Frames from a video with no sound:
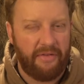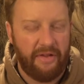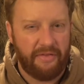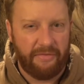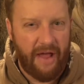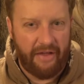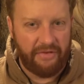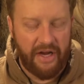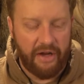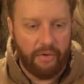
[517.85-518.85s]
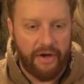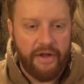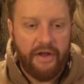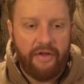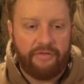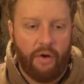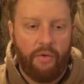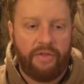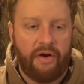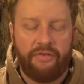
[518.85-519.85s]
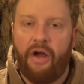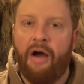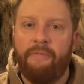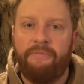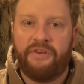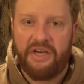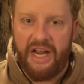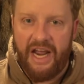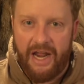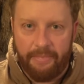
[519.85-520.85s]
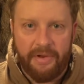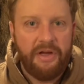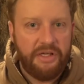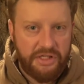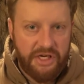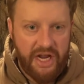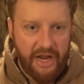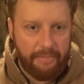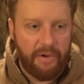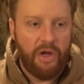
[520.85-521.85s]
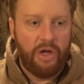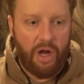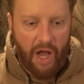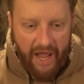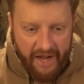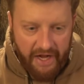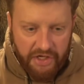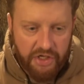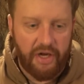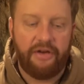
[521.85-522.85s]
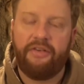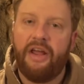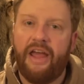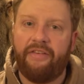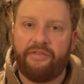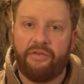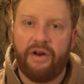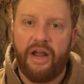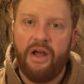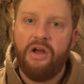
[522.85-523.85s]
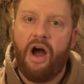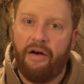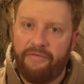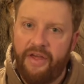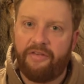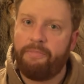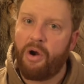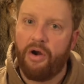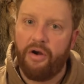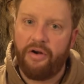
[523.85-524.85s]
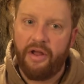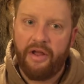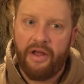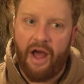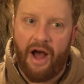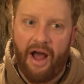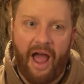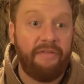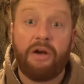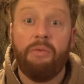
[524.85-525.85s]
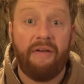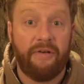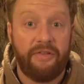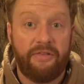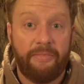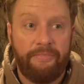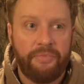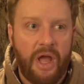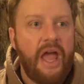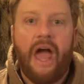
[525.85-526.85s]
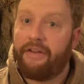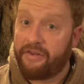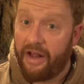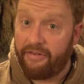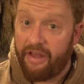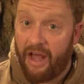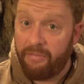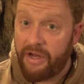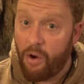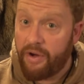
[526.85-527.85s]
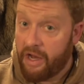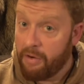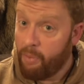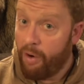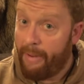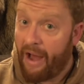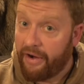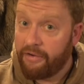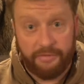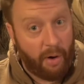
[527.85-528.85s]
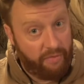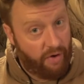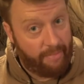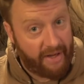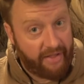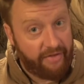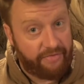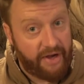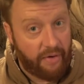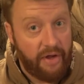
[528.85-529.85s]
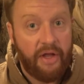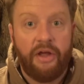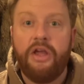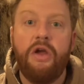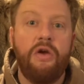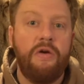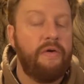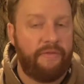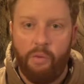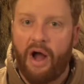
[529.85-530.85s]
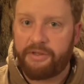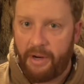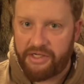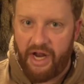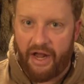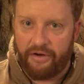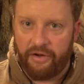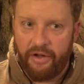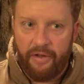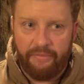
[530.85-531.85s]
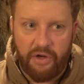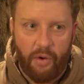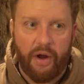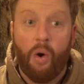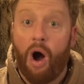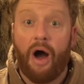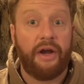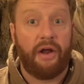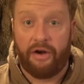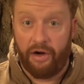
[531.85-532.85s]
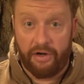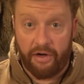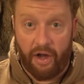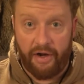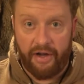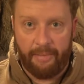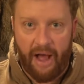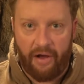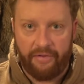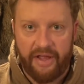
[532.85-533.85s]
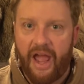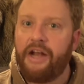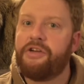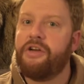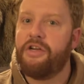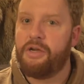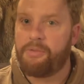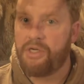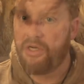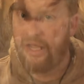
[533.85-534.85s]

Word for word: but it's it's a fascinating one. So there's a deep, deep, ancient history of this bird uh, having reverence. And it's kind of sad we don't hear more about it, which is part of why I'm making this video. You, if you watch my channel, you know I go on and on and on and on about the ancient Egyptian